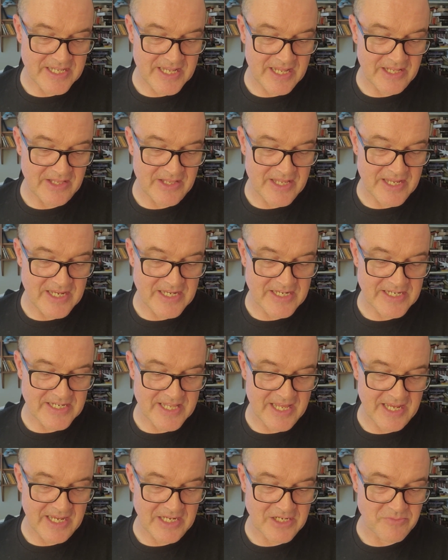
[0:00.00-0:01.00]
in these
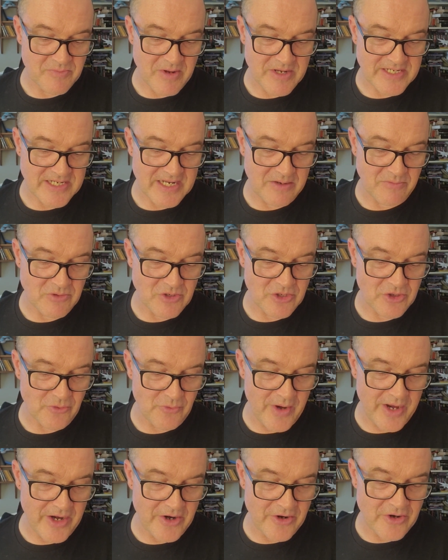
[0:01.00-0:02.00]
things may seem to the
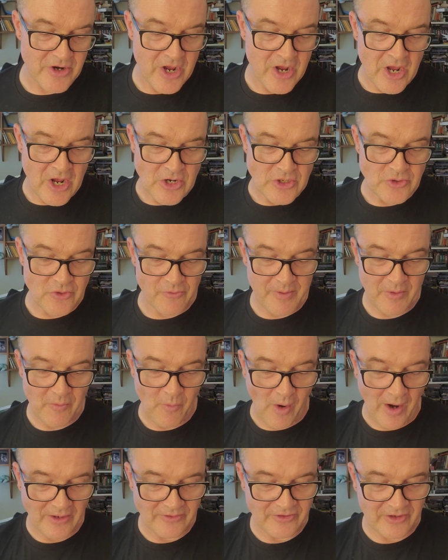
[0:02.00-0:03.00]
reader to have
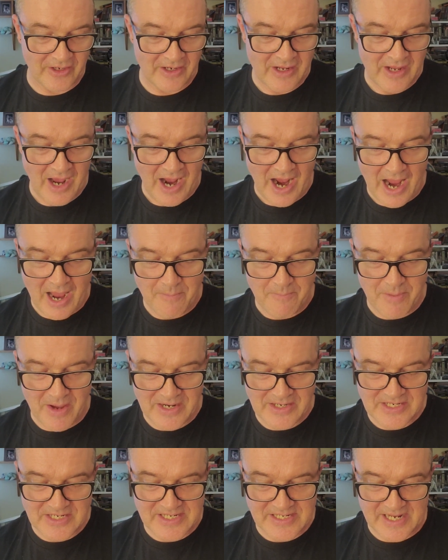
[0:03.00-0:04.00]
been wanting, I
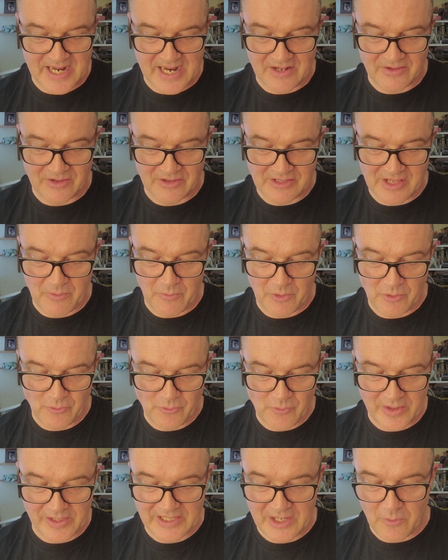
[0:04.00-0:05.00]
beg to state that they were
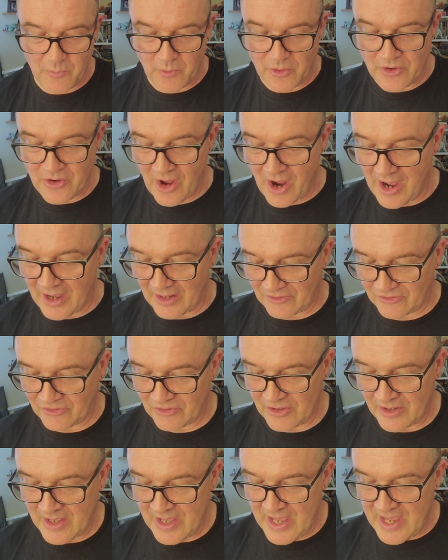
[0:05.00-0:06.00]
really were not